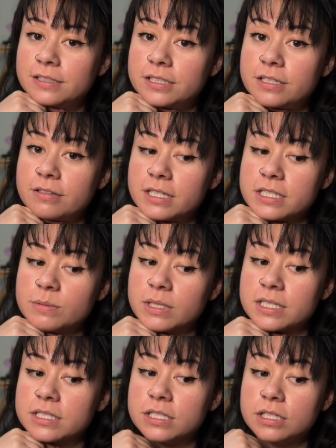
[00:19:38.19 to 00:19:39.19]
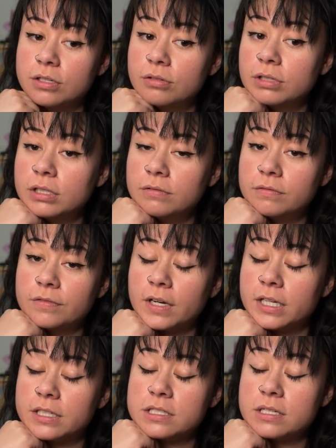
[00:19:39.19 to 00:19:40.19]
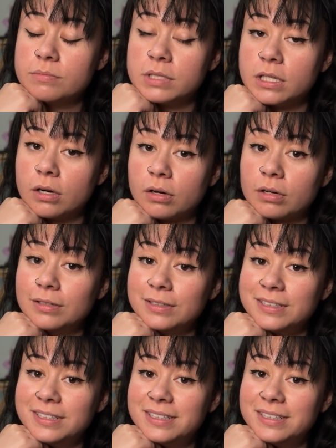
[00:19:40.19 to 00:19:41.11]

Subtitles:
to do this because you can find some yarn